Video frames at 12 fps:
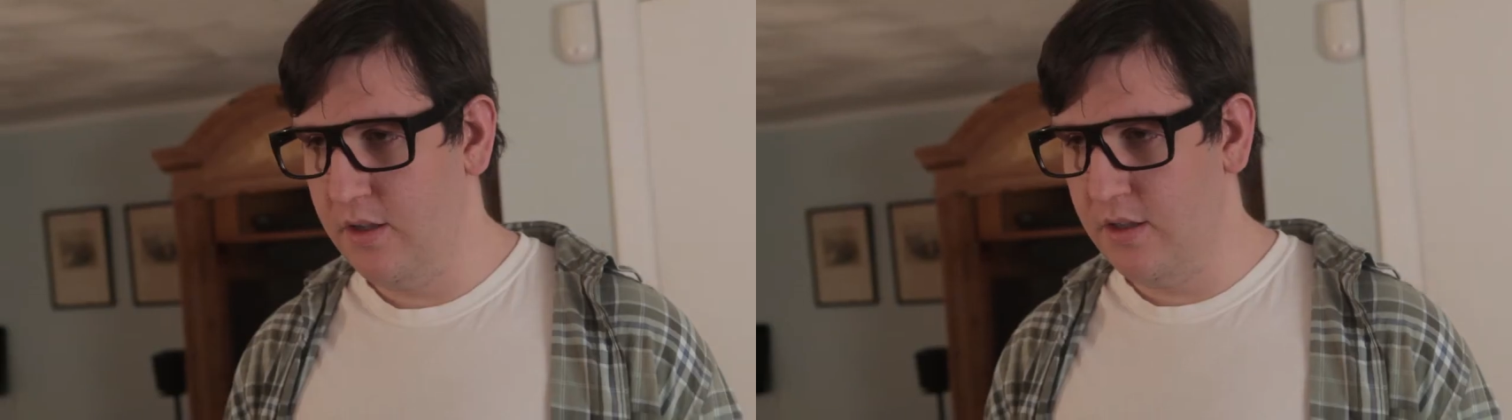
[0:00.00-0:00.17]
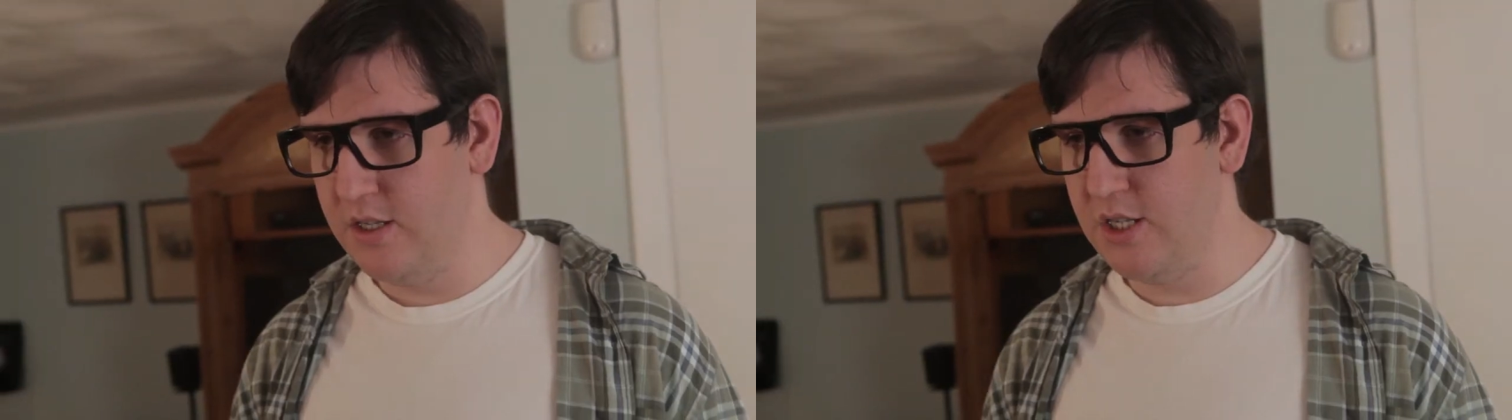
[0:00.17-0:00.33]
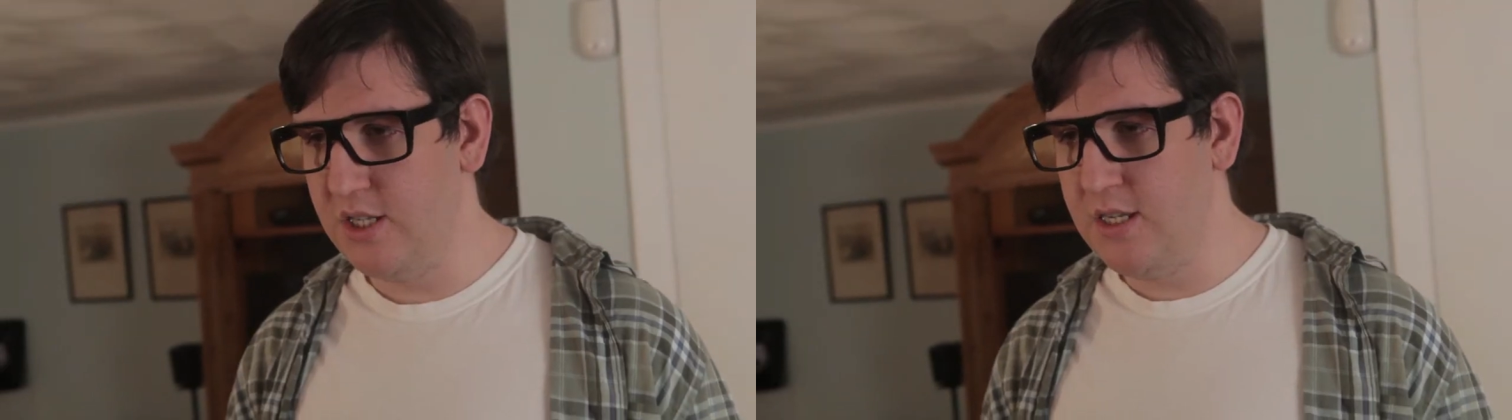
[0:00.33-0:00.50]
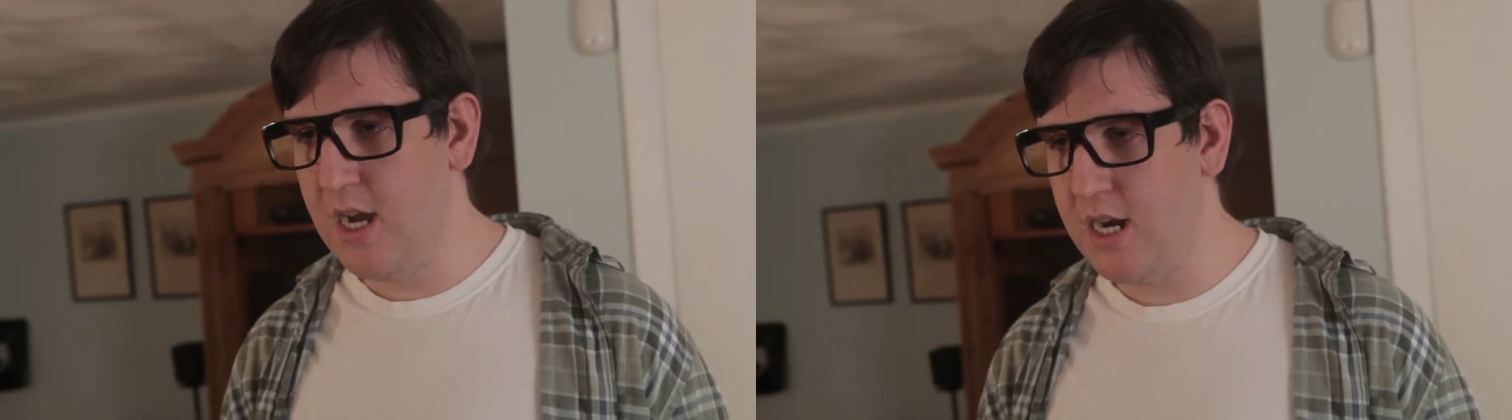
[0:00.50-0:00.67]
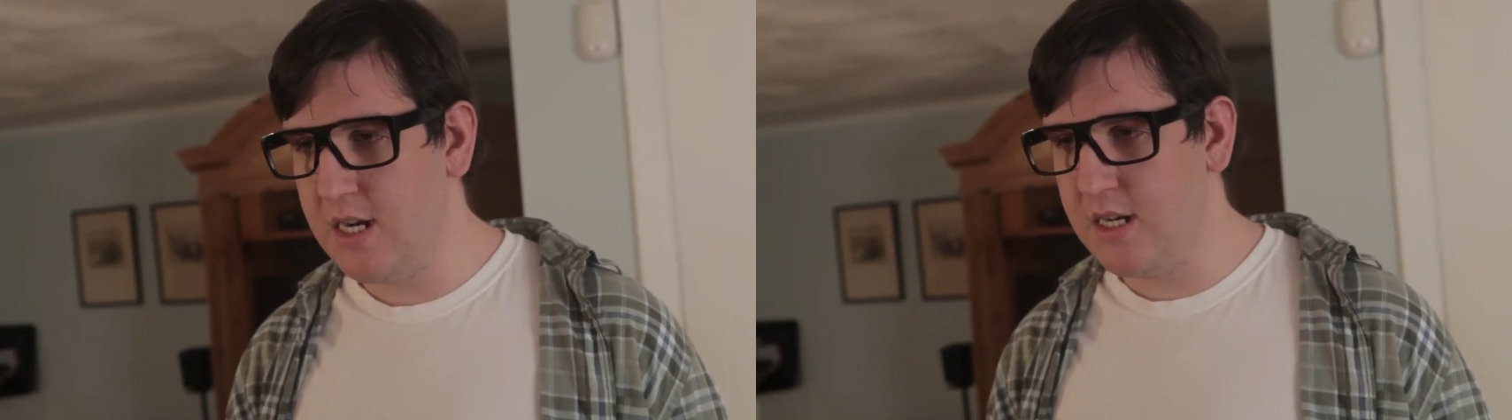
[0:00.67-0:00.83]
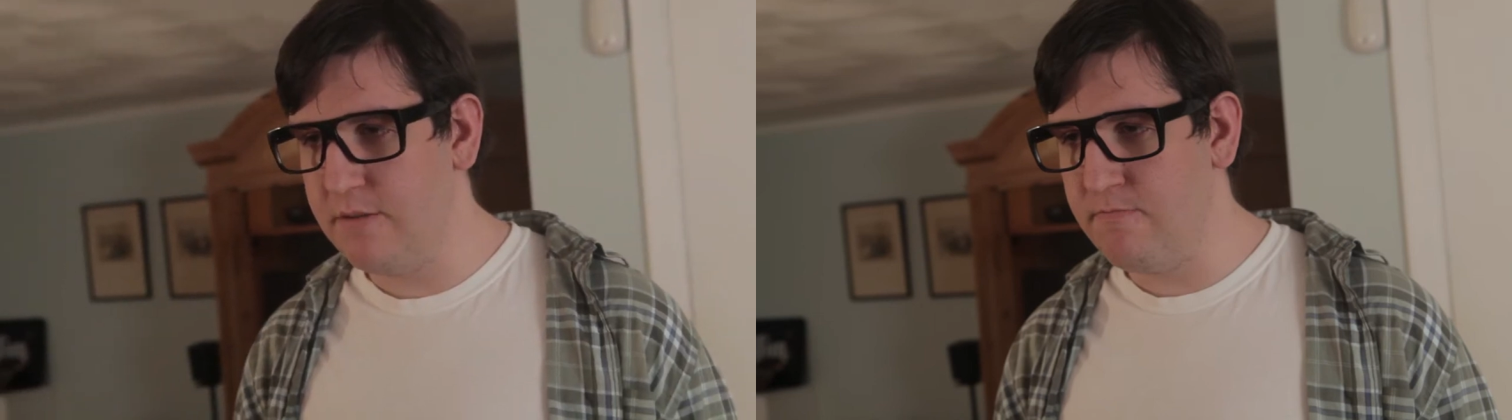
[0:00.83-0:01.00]
This is
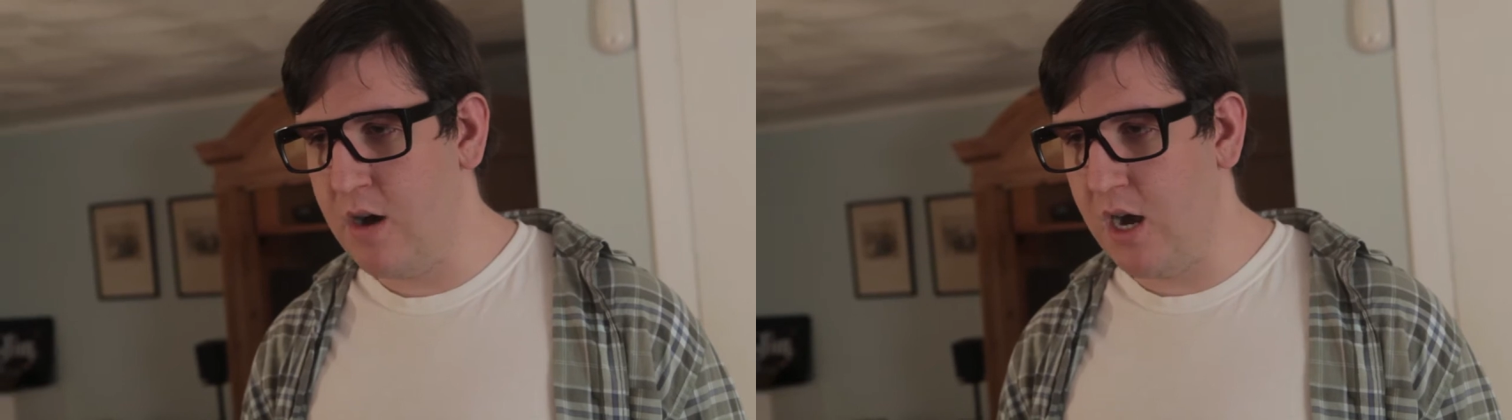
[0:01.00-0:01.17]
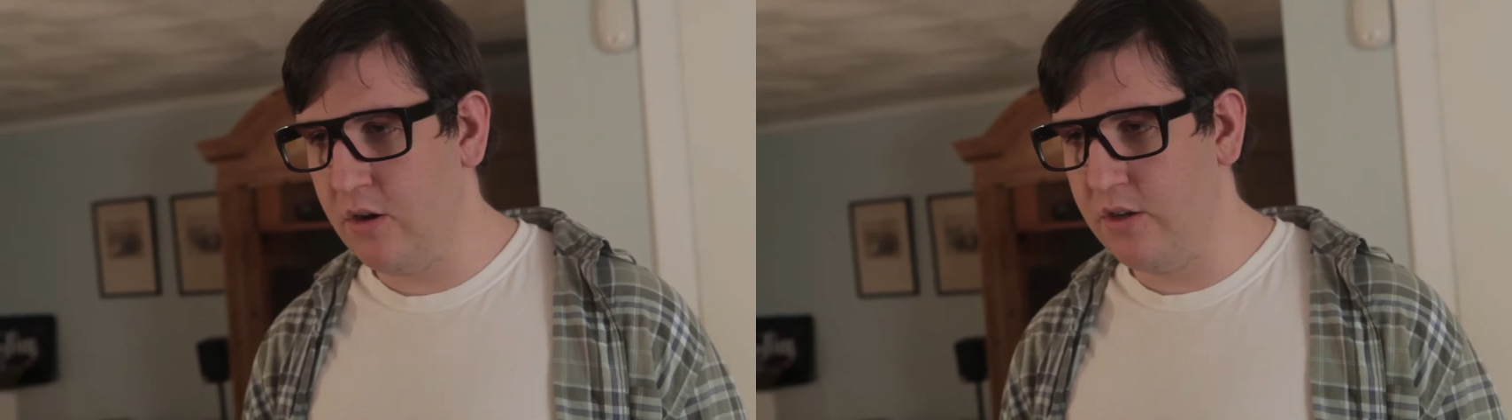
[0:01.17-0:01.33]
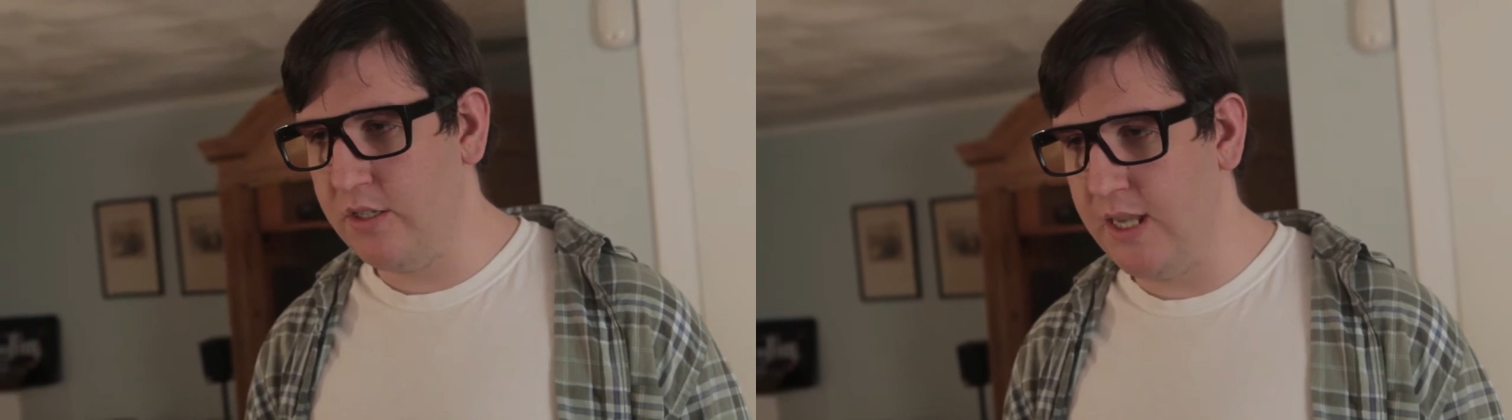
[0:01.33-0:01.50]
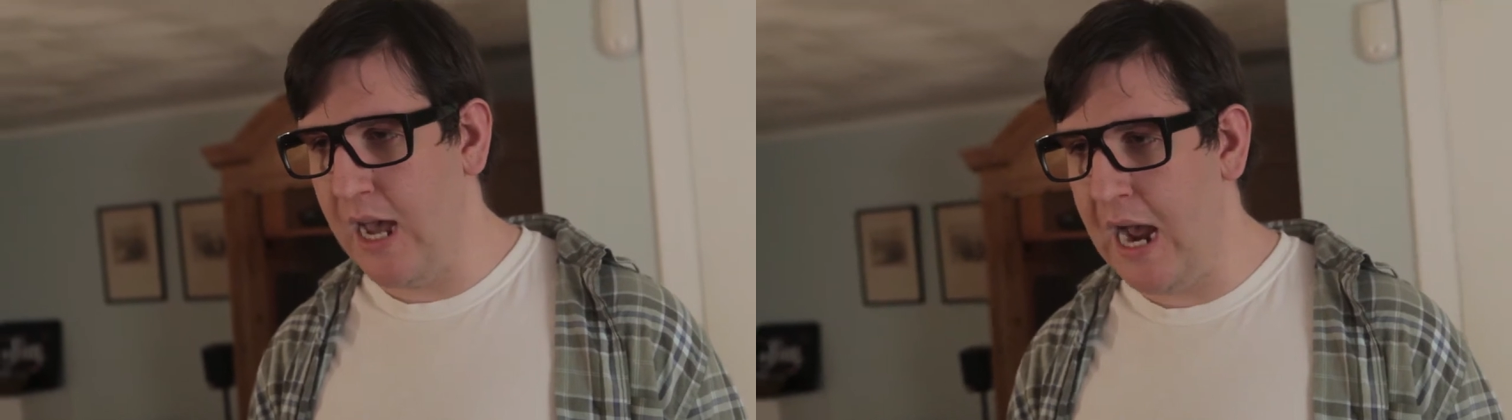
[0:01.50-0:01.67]
not a democracy.